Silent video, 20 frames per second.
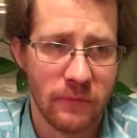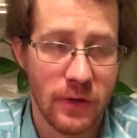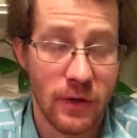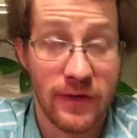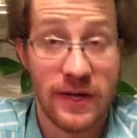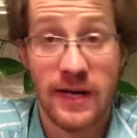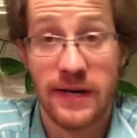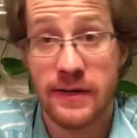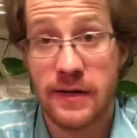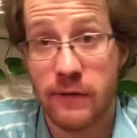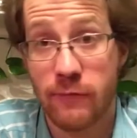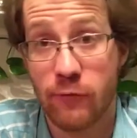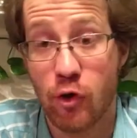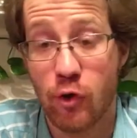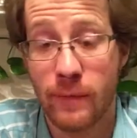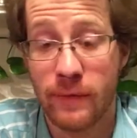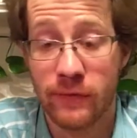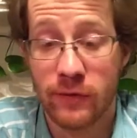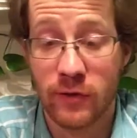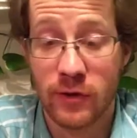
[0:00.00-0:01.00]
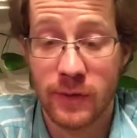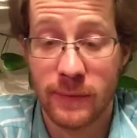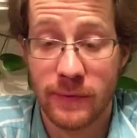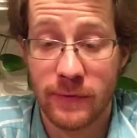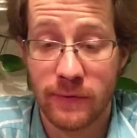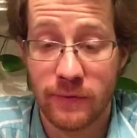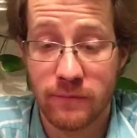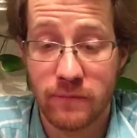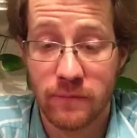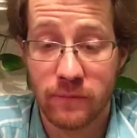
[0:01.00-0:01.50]
or candy aromas are
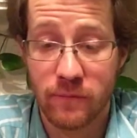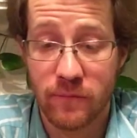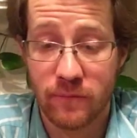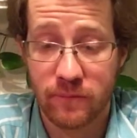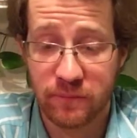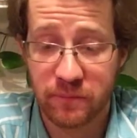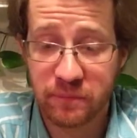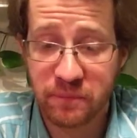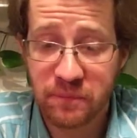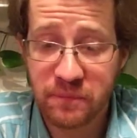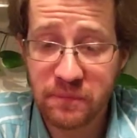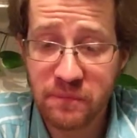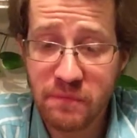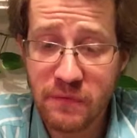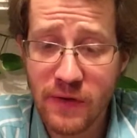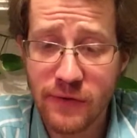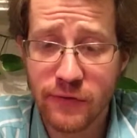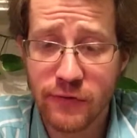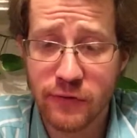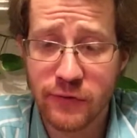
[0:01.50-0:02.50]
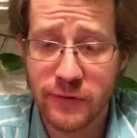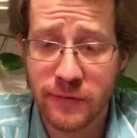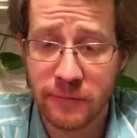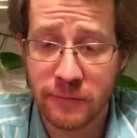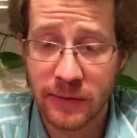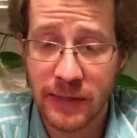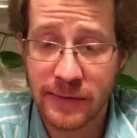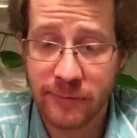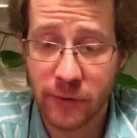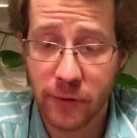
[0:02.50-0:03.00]
coming through in the
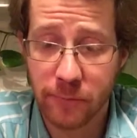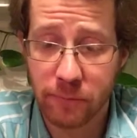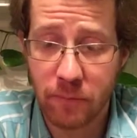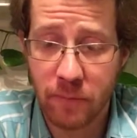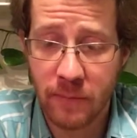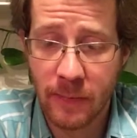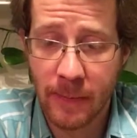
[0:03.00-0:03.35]
flavor.